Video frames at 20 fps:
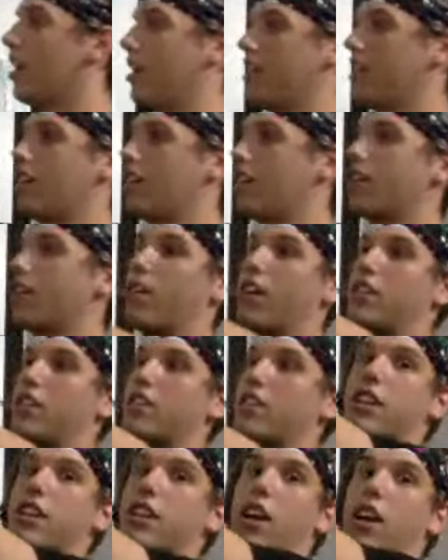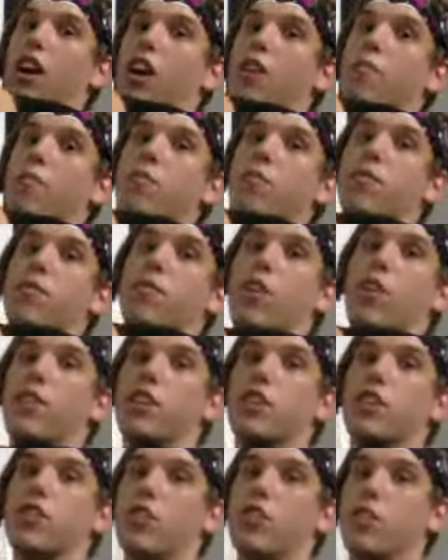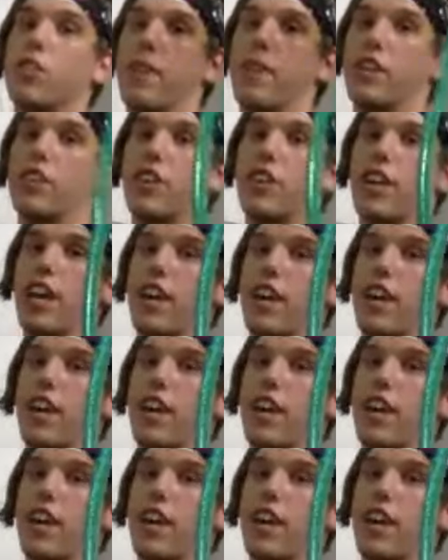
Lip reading: You go under your arm, over your shoulder, make sure you